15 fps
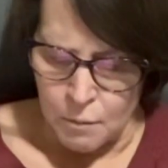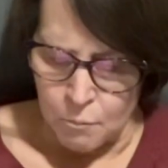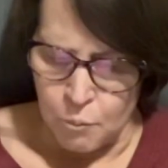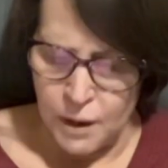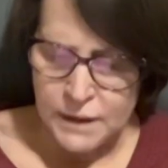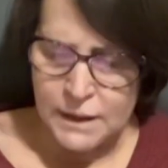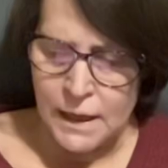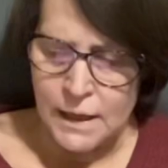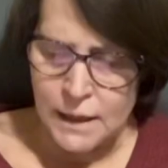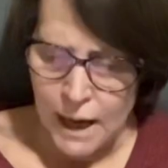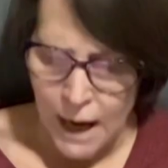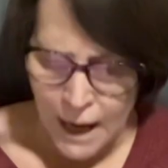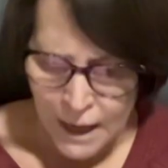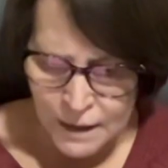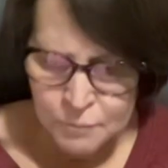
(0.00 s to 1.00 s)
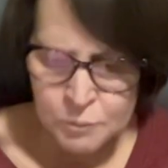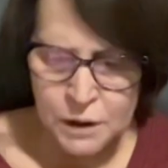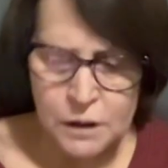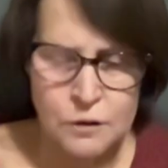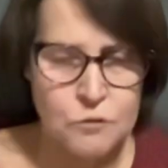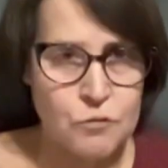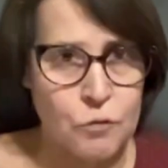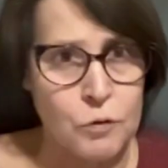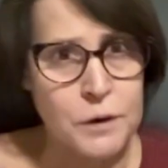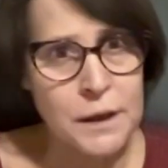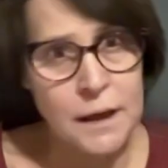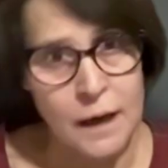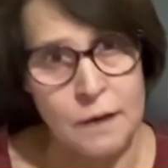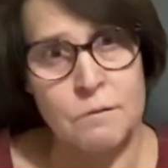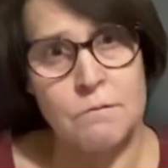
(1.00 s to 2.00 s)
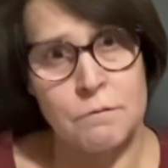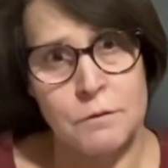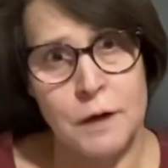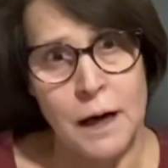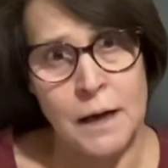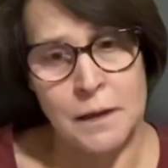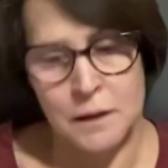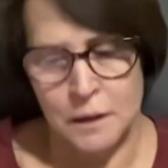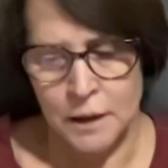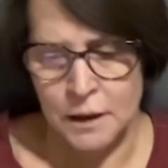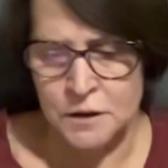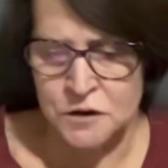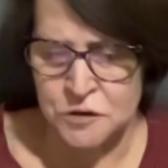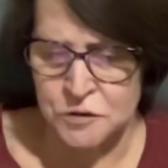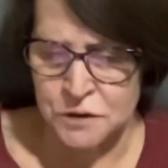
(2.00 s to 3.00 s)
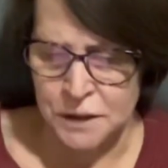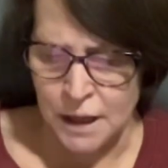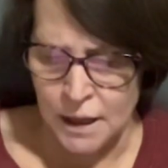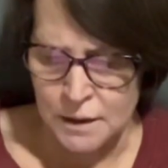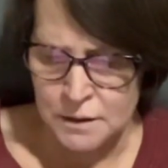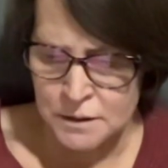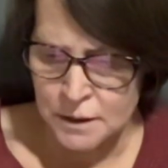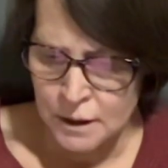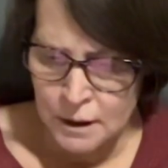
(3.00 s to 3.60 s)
but they can be controlled again through diet and exercise.